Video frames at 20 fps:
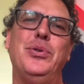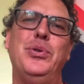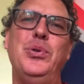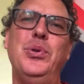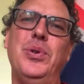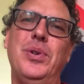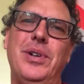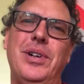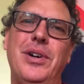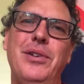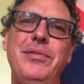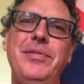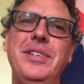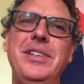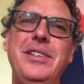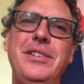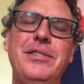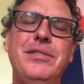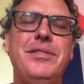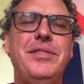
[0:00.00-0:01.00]
cool. Hopefully
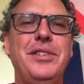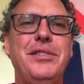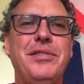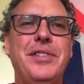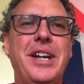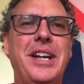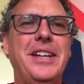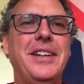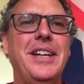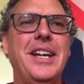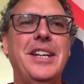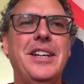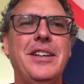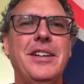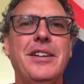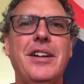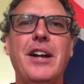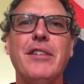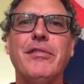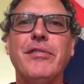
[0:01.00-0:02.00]
you've kind of got
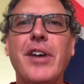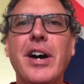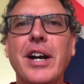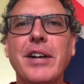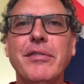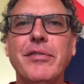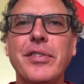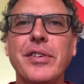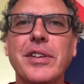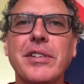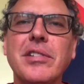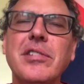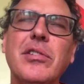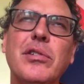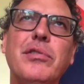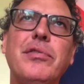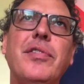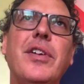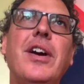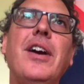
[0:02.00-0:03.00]
a vibe for this so
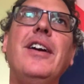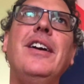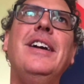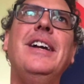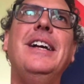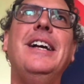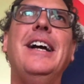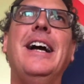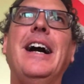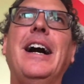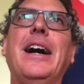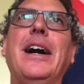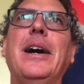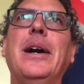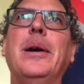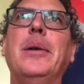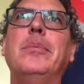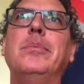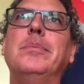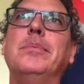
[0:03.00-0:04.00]
far.
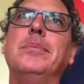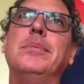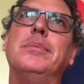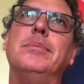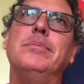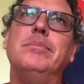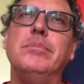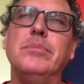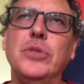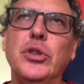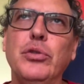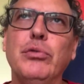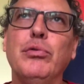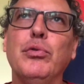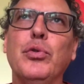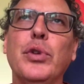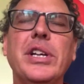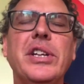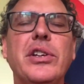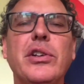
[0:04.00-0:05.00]
Um, you've
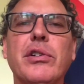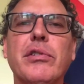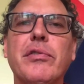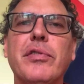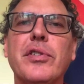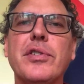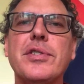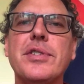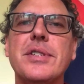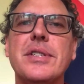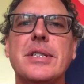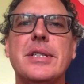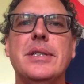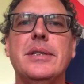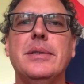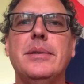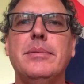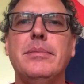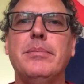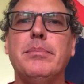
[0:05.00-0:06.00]
written your first
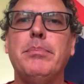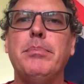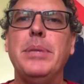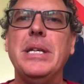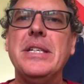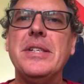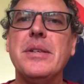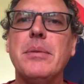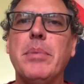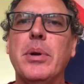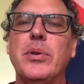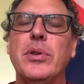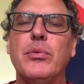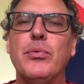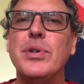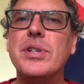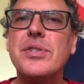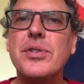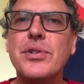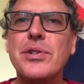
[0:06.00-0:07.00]
piece about the
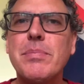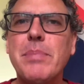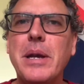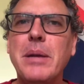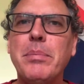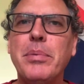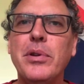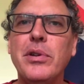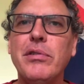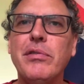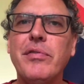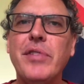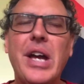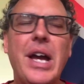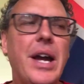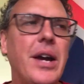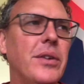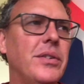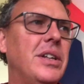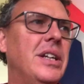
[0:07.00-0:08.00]
research paper you
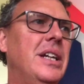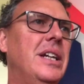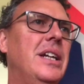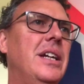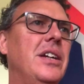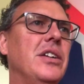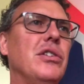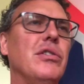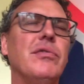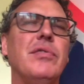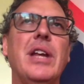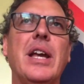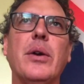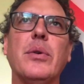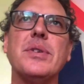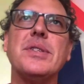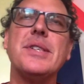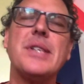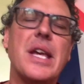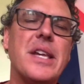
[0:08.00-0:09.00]
found. You've now
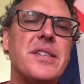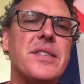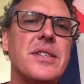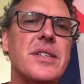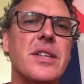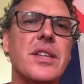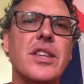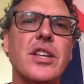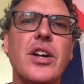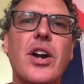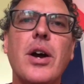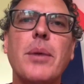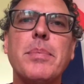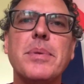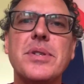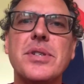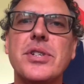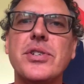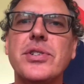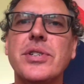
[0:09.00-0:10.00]
assessed the
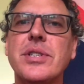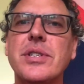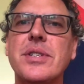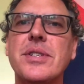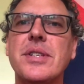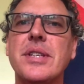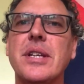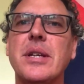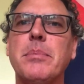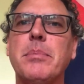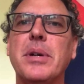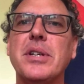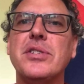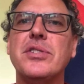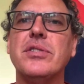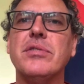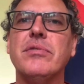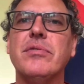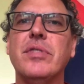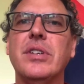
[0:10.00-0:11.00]
compositions that a bunch
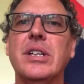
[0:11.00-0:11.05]
of